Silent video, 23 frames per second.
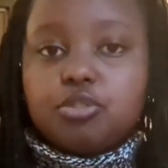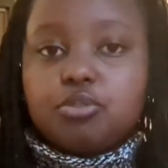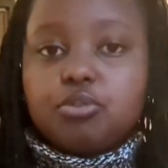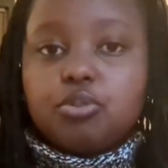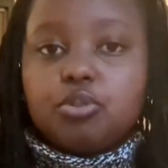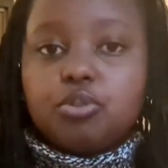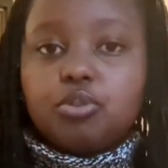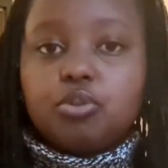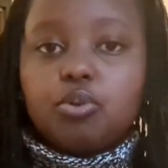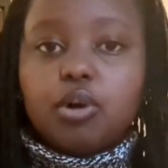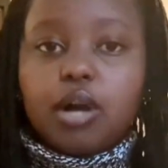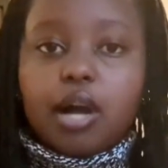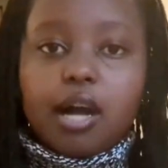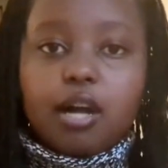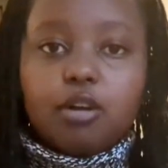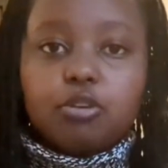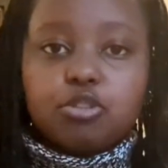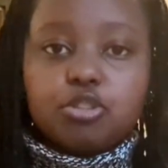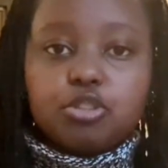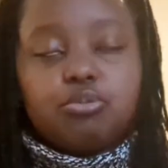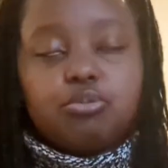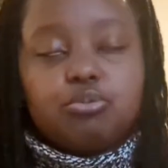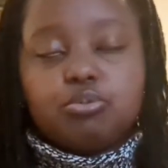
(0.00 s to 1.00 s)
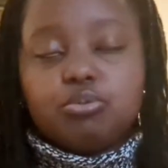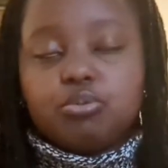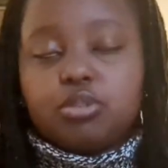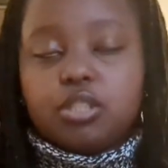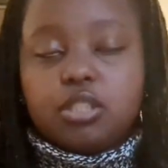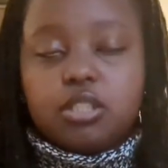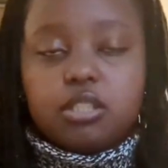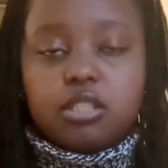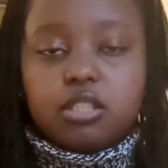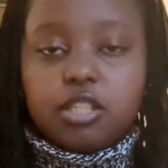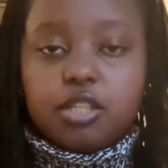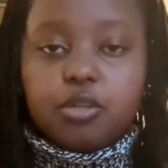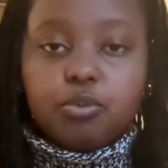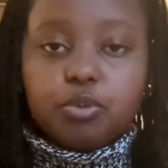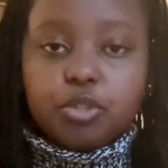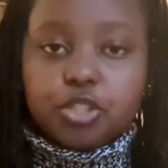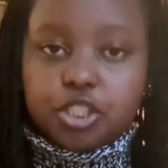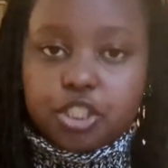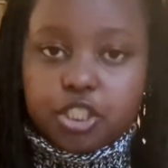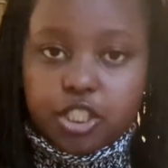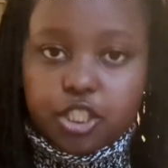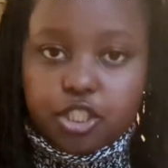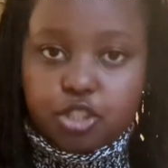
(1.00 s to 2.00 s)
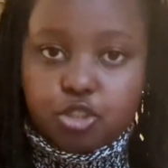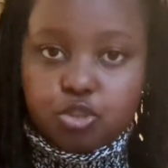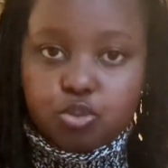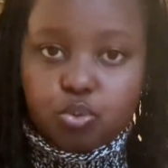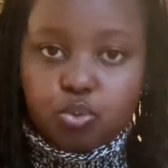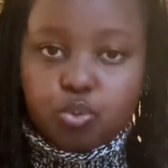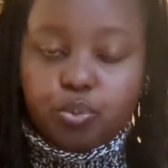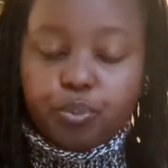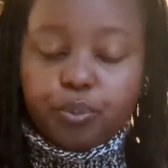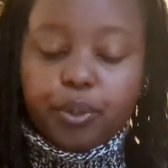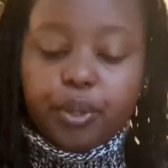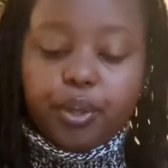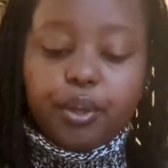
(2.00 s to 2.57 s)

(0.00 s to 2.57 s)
you'll know how to distinguish the two.